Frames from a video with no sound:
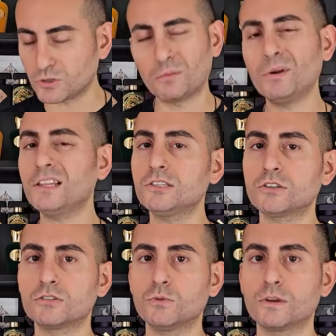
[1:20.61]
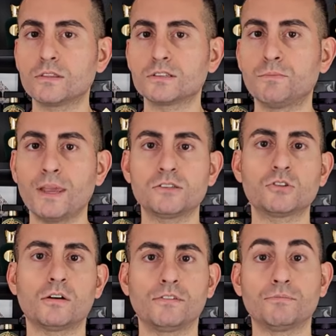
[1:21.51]
So I'm really just doing this
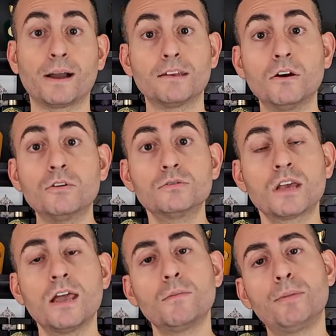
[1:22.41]
based off of my nose,